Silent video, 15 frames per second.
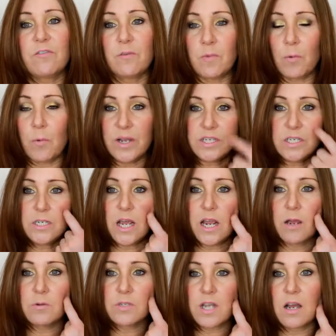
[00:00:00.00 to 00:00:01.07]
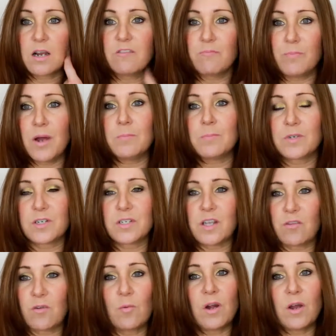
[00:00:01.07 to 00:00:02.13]
for my wedding day, I was kind of bummed, because
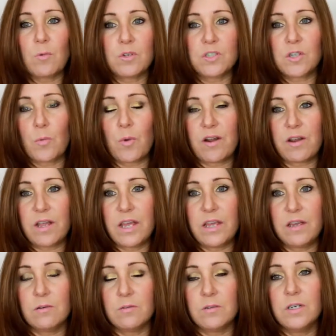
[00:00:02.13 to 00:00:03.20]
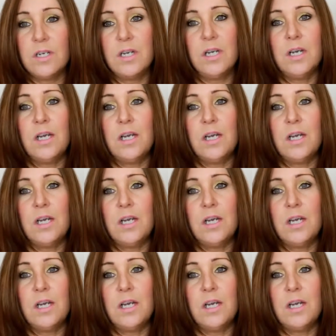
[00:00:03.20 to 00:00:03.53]
I thought, well, I want to wear a heel.